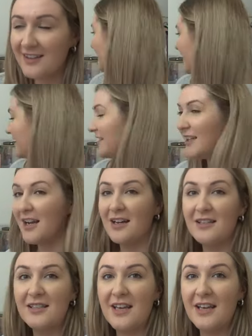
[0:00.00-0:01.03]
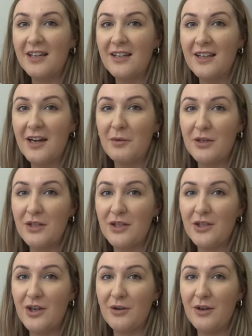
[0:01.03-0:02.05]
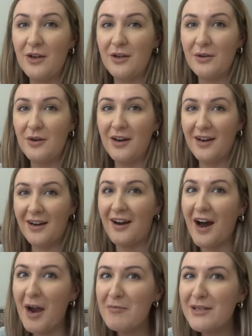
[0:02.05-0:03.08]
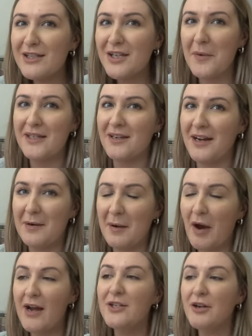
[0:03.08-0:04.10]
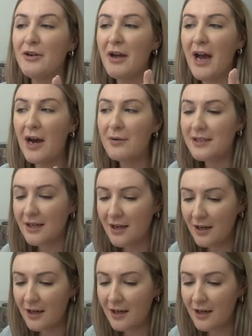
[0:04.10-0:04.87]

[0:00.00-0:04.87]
it is the last thing that I wanted to show you. I'm so excited about. I don't know how it's going to